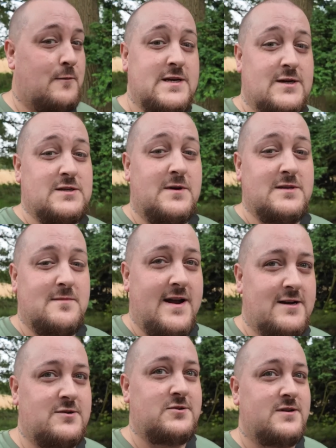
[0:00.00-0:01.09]
wish I was sponsored by
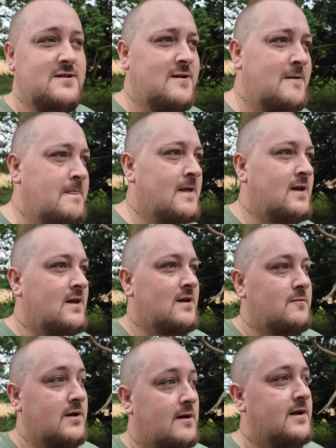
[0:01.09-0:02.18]
National Trust,
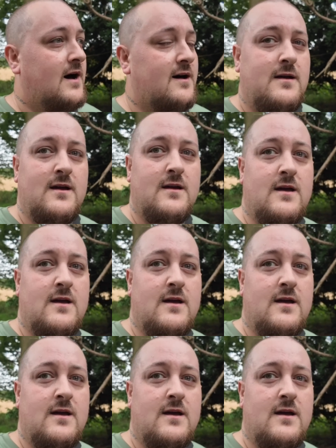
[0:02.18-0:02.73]
but I'm not.